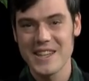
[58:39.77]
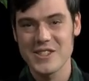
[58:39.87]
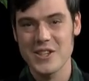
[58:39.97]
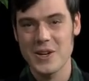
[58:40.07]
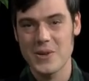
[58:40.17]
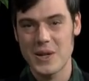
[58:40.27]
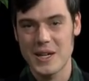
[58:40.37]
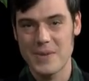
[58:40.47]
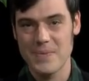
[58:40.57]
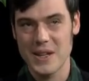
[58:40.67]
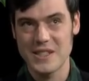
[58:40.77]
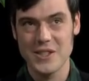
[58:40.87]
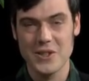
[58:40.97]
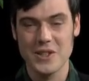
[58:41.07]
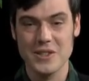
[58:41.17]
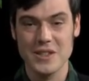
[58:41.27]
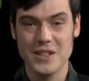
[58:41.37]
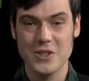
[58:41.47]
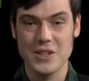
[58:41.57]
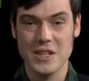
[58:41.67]
So um, until
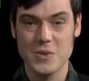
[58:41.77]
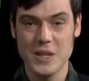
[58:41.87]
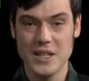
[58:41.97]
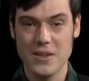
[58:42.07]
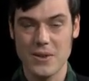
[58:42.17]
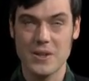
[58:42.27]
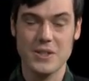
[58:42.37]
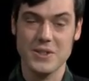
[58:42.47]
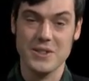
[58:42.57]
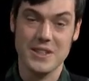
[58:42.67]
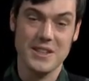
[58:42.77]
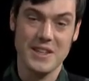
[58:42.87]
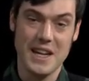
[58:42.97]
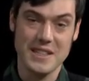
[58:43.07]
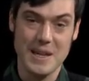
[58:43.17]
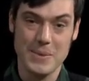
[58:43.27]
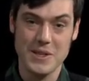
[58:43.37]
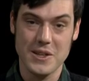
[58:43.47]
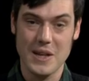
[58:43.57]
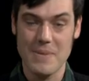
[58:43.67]
until next week, or until the, the next
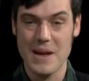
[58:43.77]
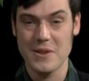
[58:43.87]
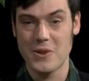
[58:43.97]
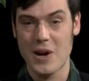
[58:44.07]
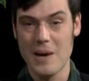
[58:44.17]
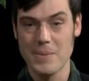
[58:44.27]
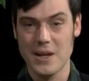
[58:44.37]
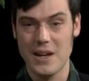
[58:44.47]
episode, I'm Matthew Cropp.